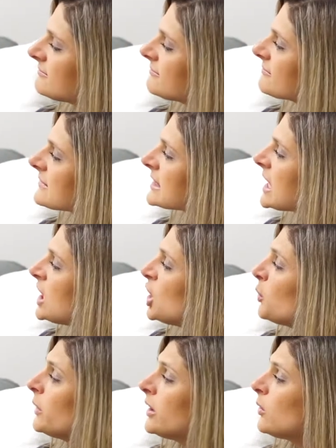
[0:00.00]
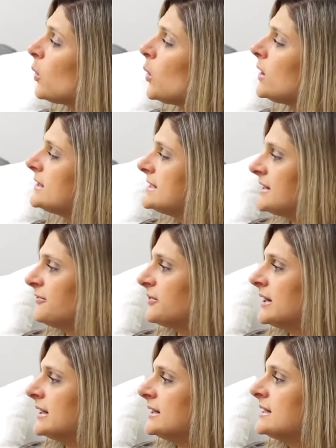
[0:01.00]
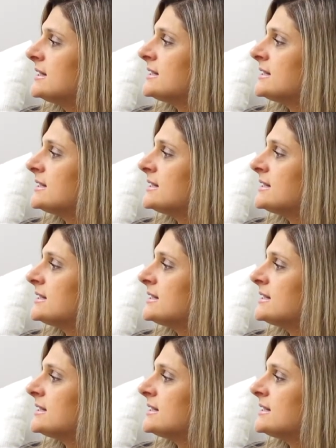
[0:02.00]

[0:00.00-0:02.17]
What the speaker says: Yeah. We are all different.